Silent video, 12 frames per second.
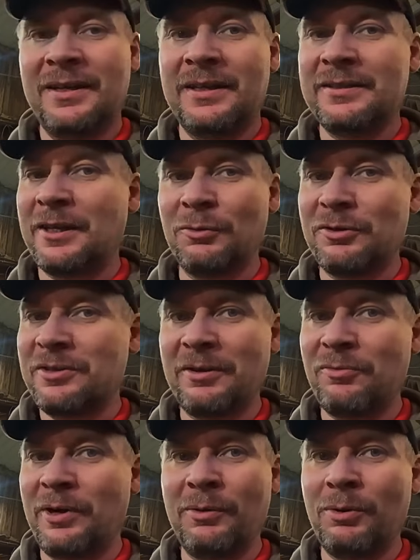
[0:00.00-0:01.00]
Don't sit
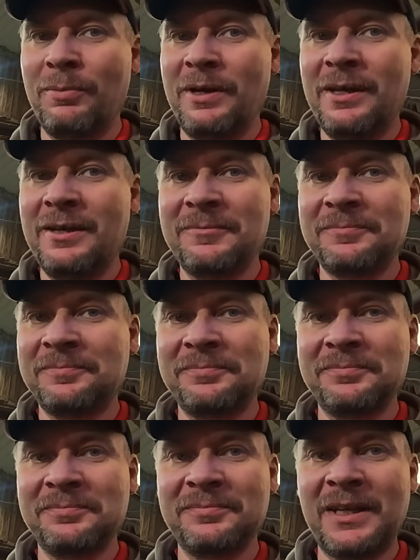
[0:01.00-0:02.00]
right with me.
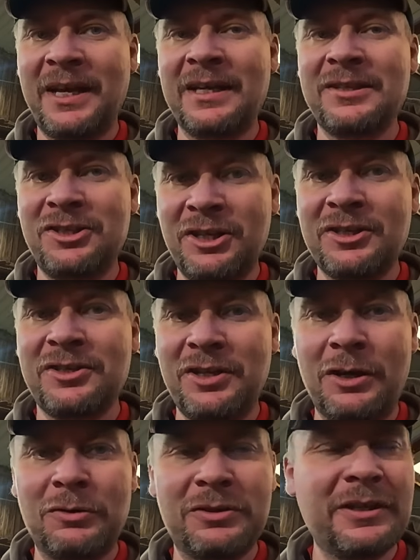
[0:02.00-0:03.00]
That just
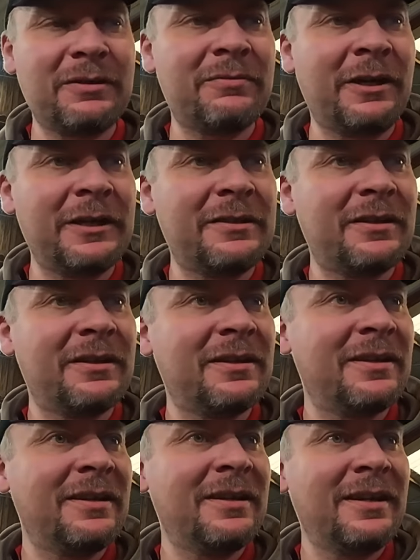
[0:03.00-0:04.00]
don't sit right.
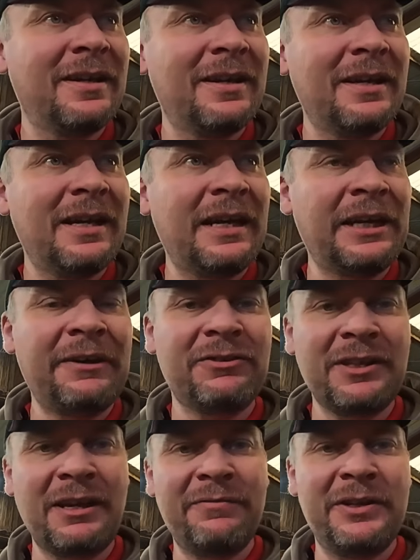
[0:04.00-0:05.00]
And after
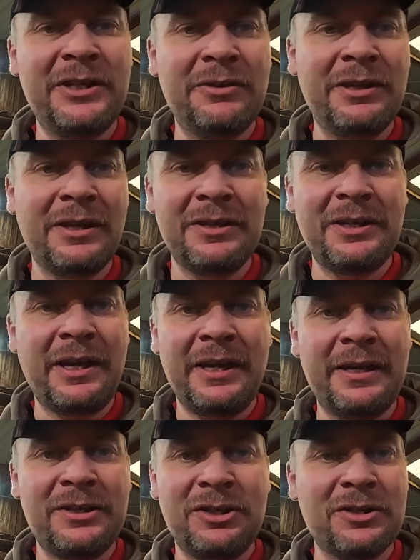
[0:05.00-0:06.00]
that video the other day,
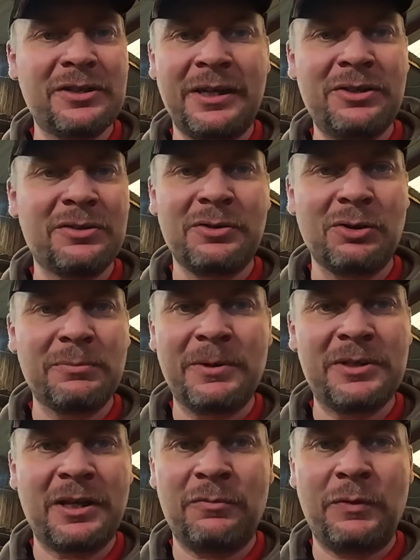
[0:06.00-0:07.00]
I just thought to
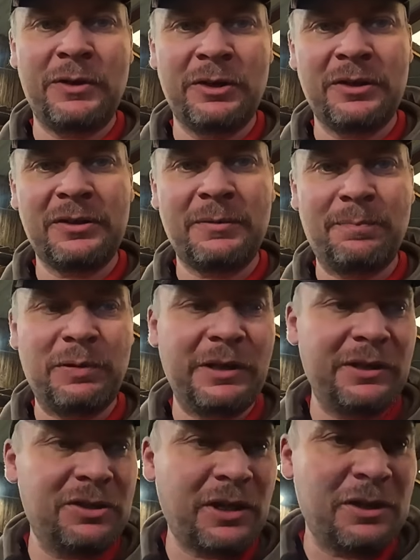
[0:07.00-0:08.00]
myself, we've got to
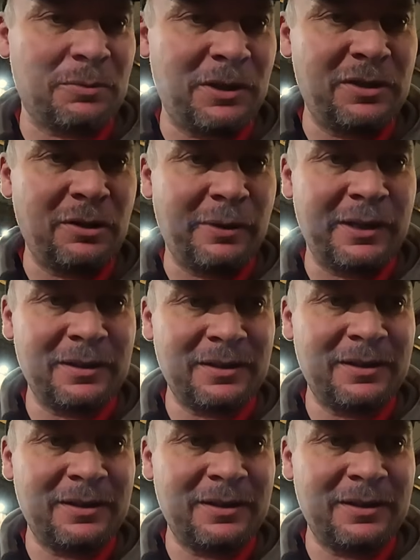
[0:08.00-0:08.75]
completely change what you're doing.